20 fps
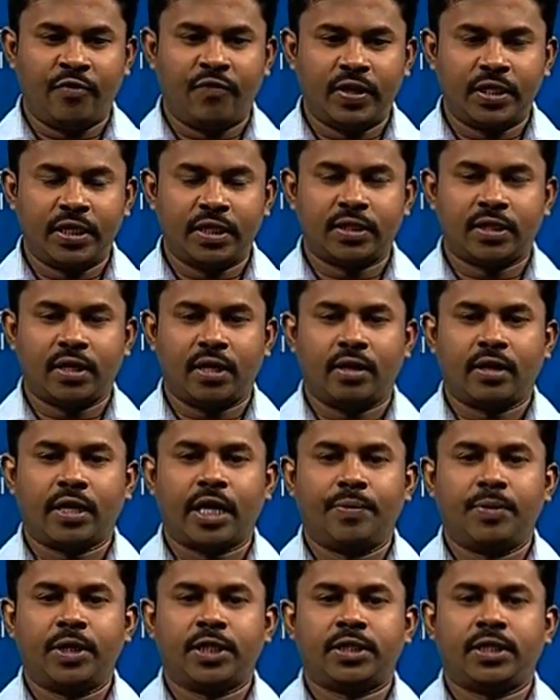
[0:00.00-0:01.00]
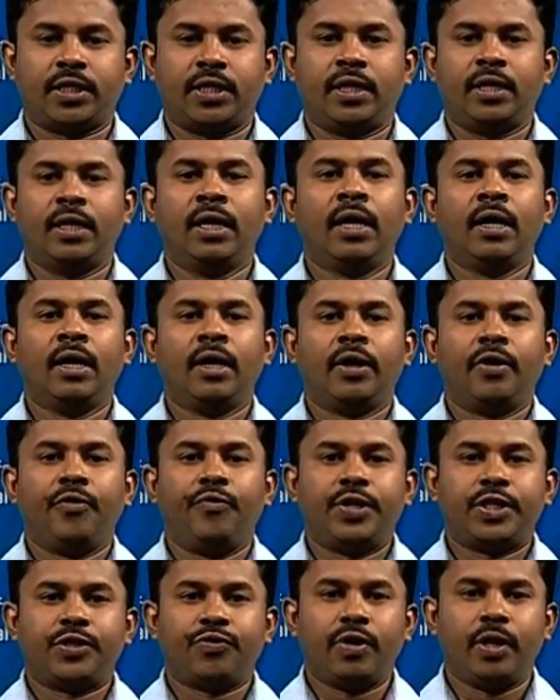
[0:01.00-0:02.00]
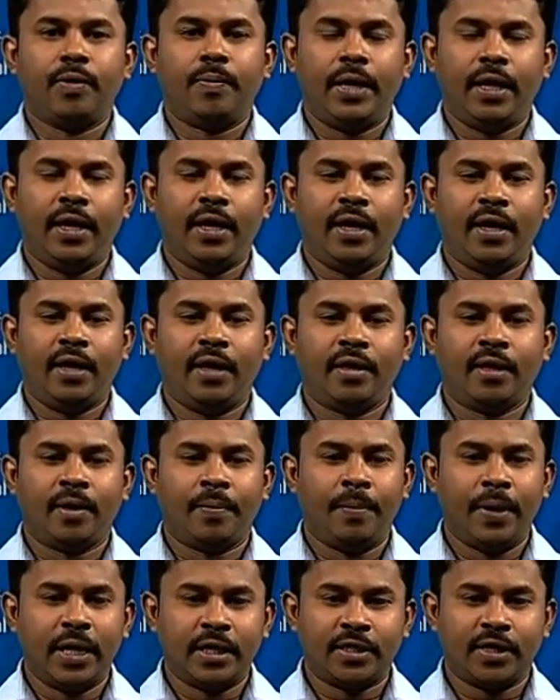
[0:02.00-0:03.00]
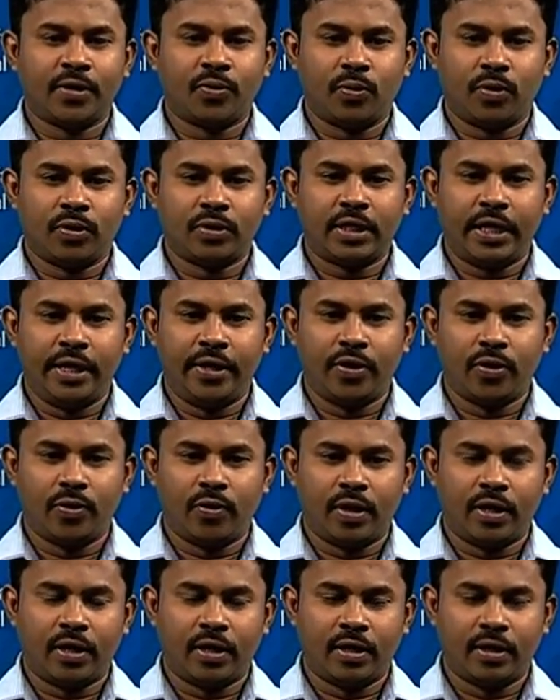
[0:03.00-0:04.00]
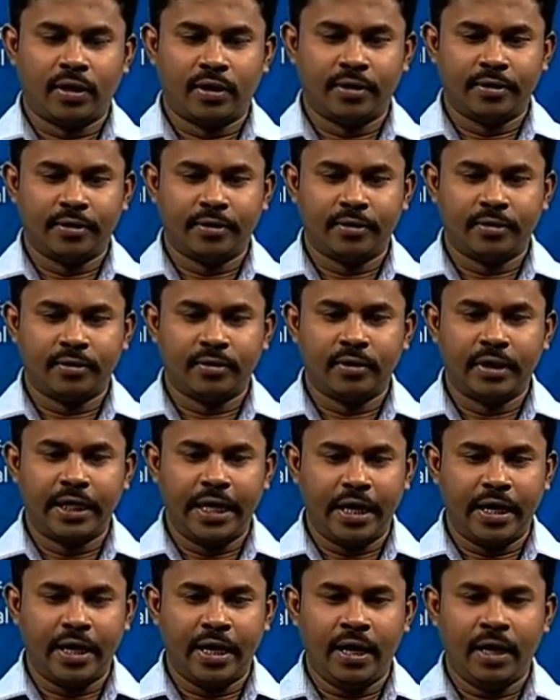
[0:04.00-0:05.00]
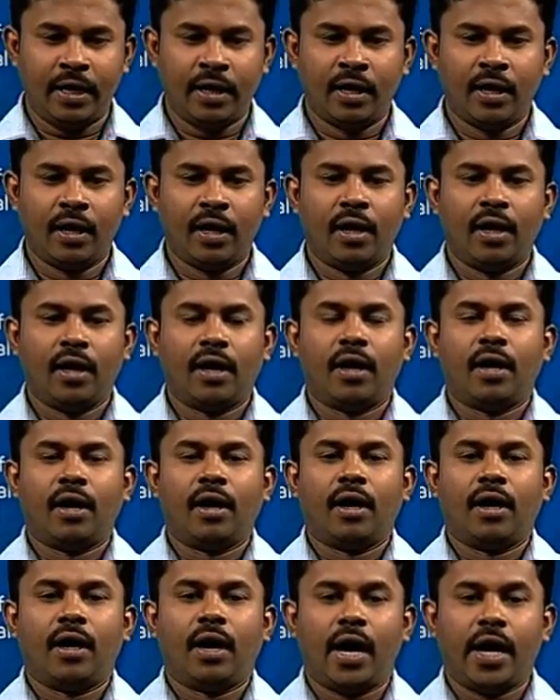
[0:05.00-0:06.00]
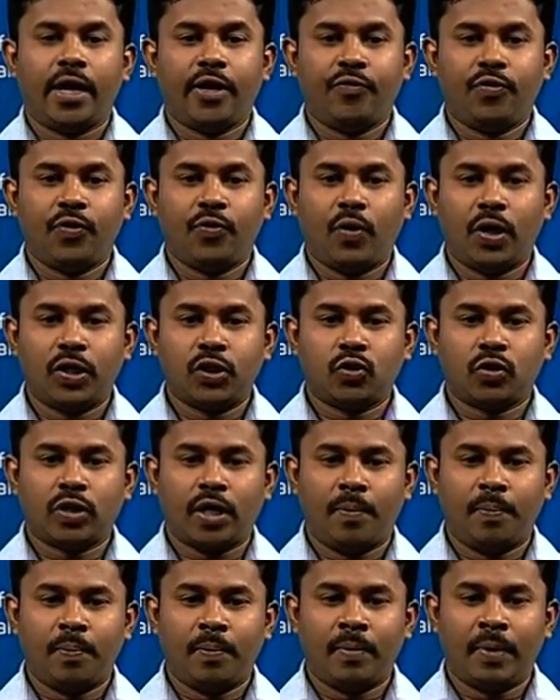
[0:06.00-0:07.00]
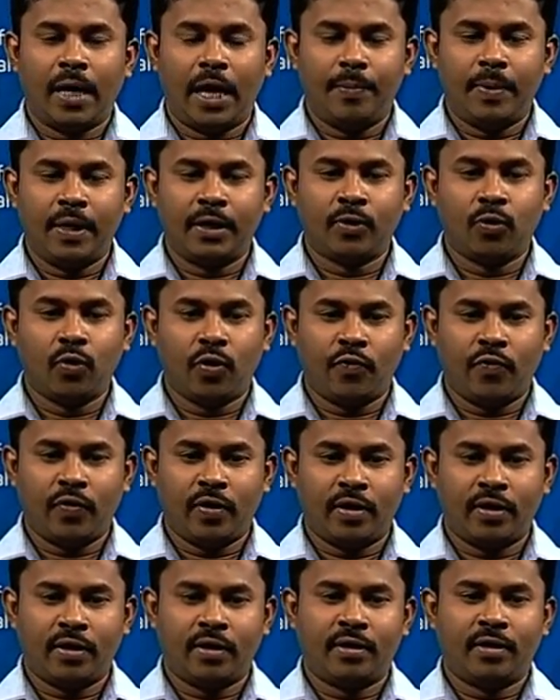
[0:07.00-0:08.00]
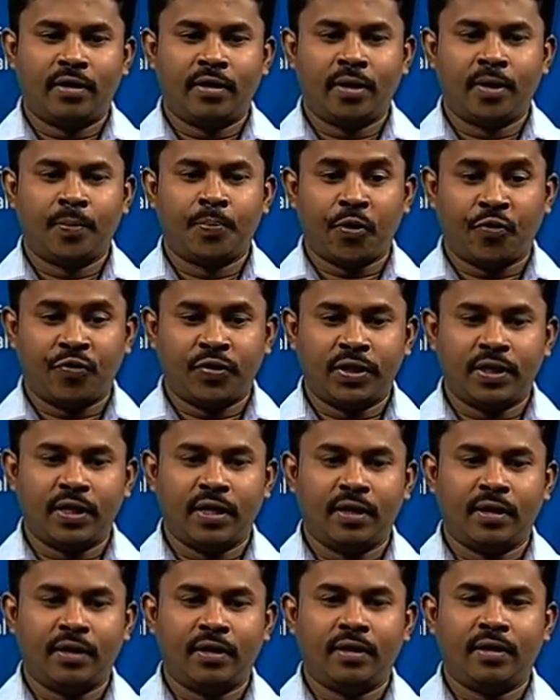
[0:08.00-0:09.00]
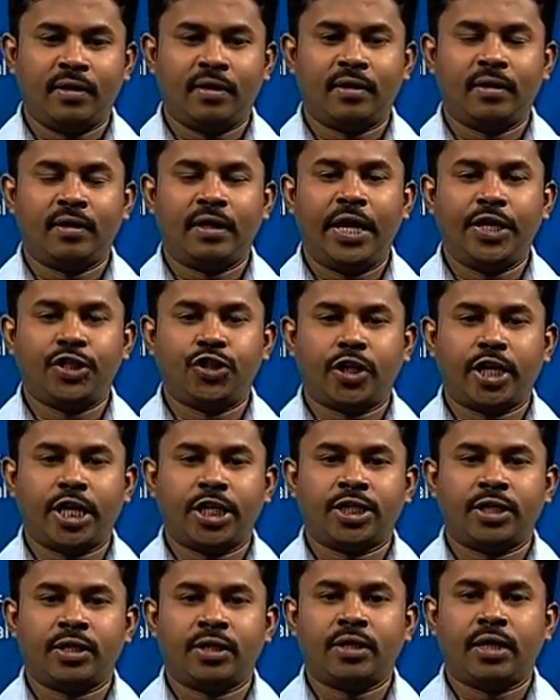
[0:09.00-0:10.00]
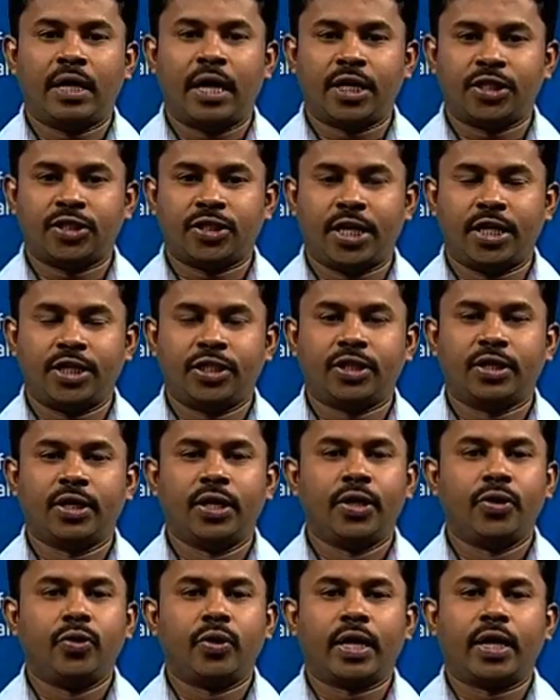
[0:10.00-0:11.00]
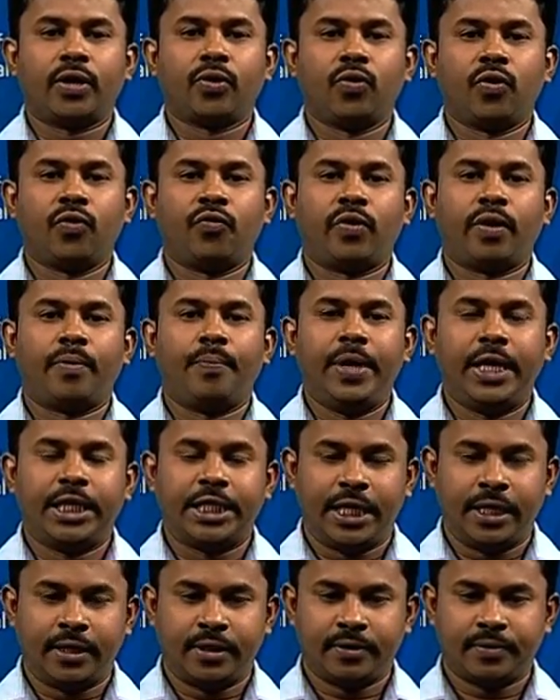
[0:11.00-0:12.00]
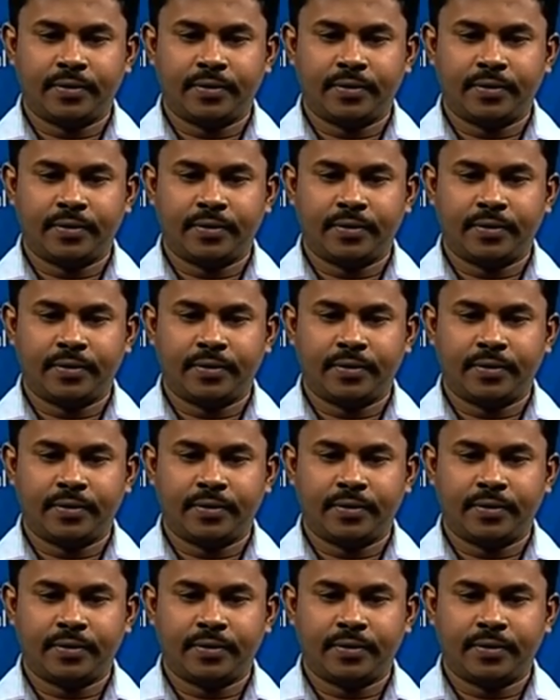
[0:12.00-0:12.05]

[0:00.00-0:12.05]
physics or chemistry, which will be the basic course in your degree. Or if you want to go for professional education as such, you can go for BTech.